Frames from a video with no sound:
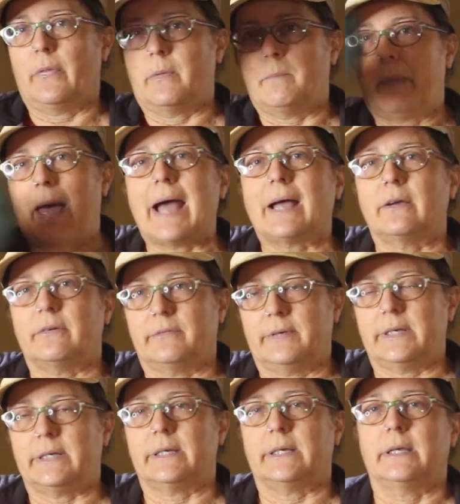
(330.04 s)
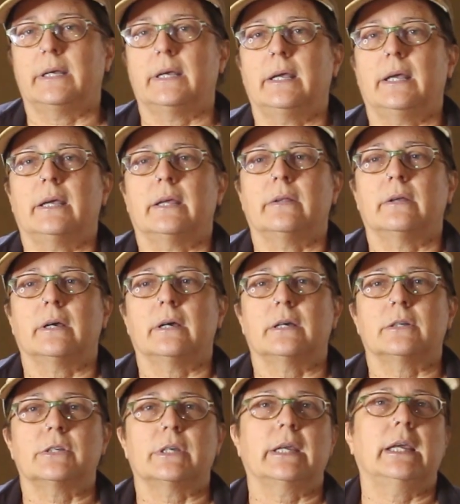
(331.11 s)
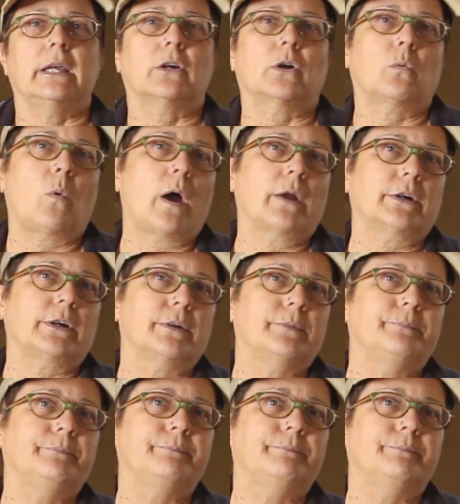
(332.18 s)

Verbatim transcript: on the back of it uh, to heat our water.